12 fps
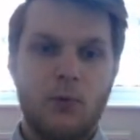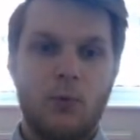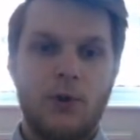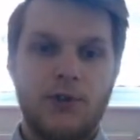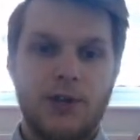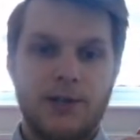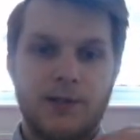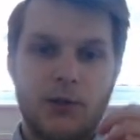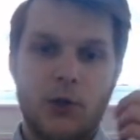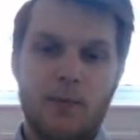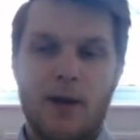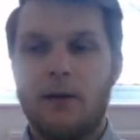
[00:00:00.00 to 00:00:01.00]
which is the
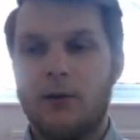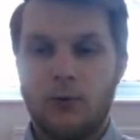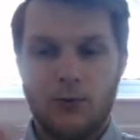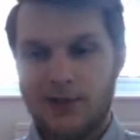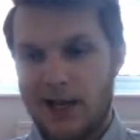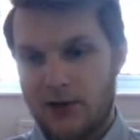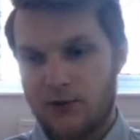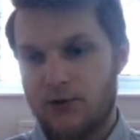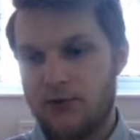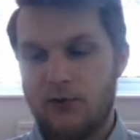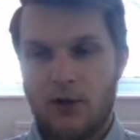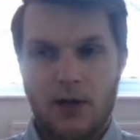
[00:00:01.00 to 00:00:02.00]
numerical
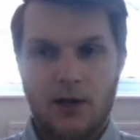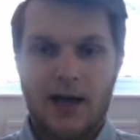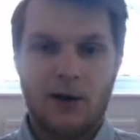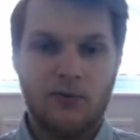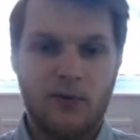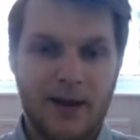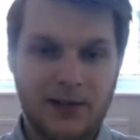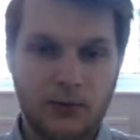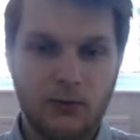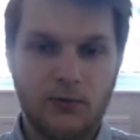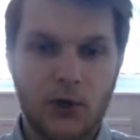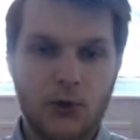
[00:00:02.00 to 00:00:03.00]
/
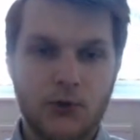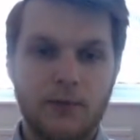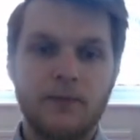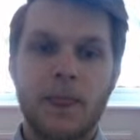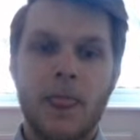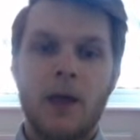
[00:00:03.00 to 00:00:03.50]
alphabetical version,